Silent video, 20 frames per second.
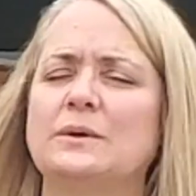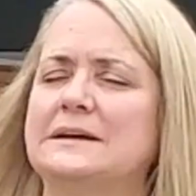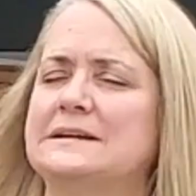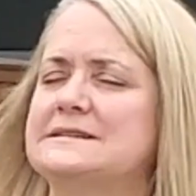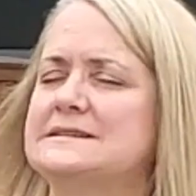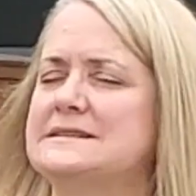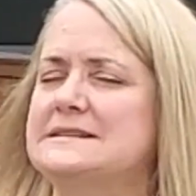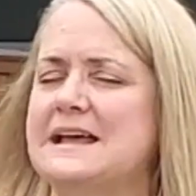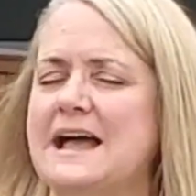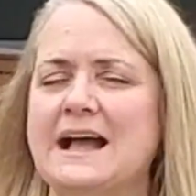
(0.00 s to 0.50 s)

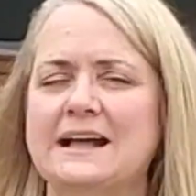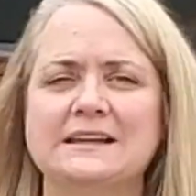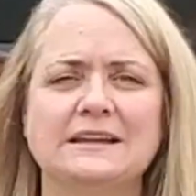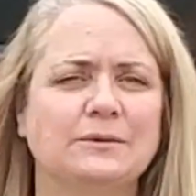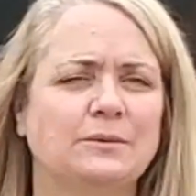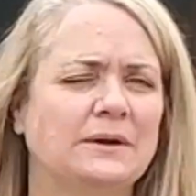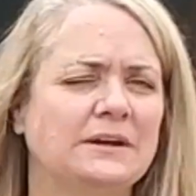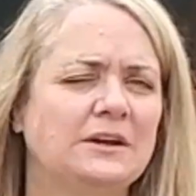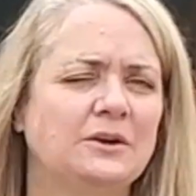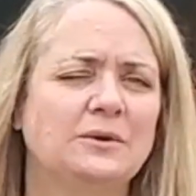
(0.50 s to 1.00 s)
exactly
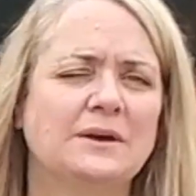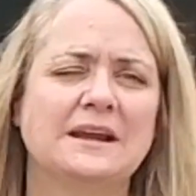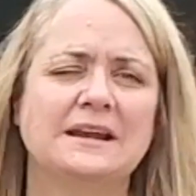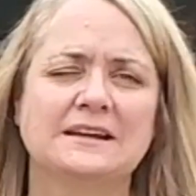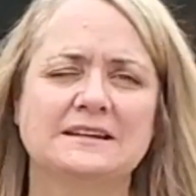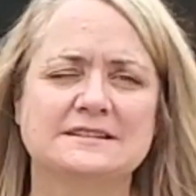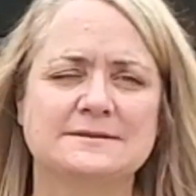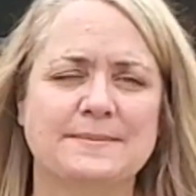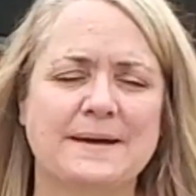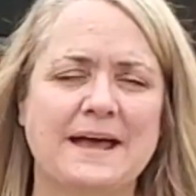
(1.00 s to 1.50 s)
what you can
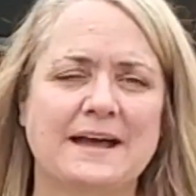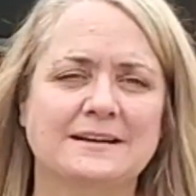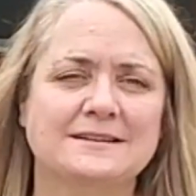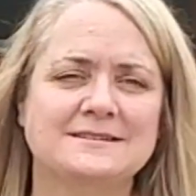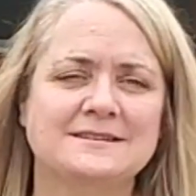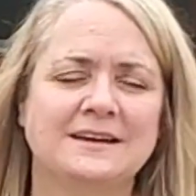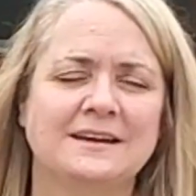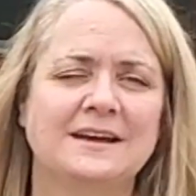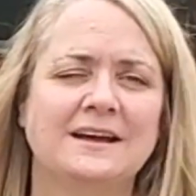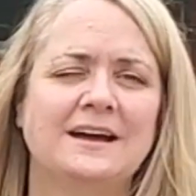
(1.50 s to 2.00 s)

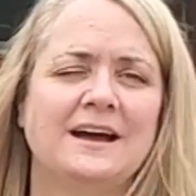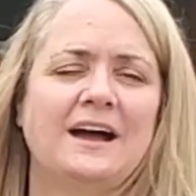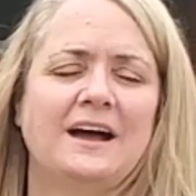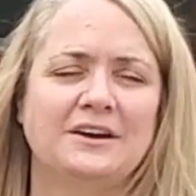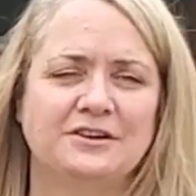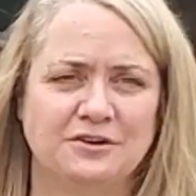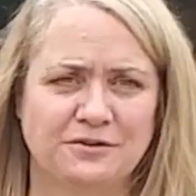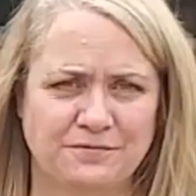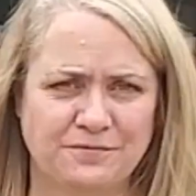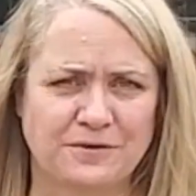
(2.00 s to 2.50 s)
expect
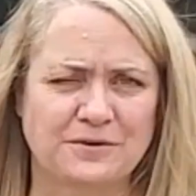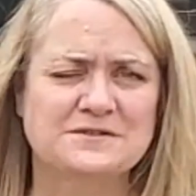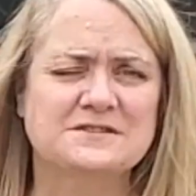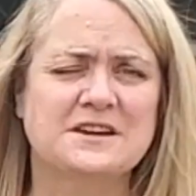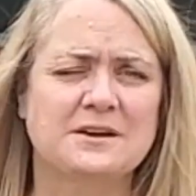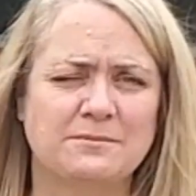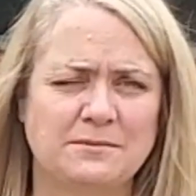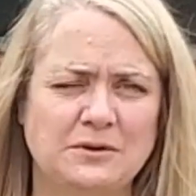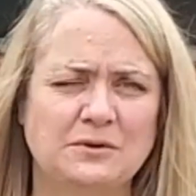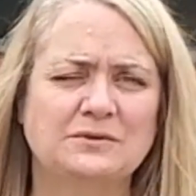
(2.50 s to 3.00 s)
on your first
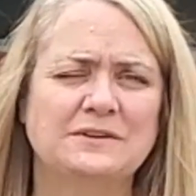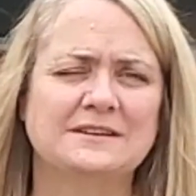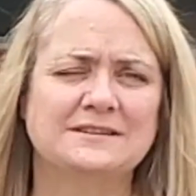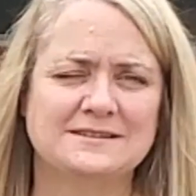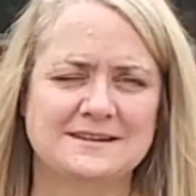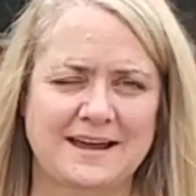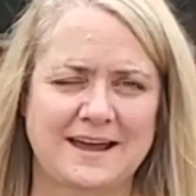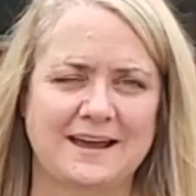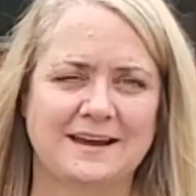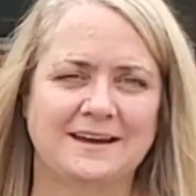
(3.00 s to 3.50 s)
communion
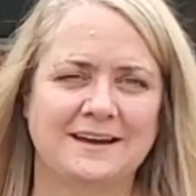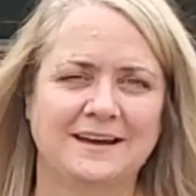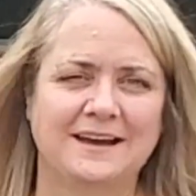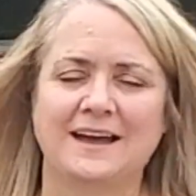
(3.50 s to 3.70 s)
day.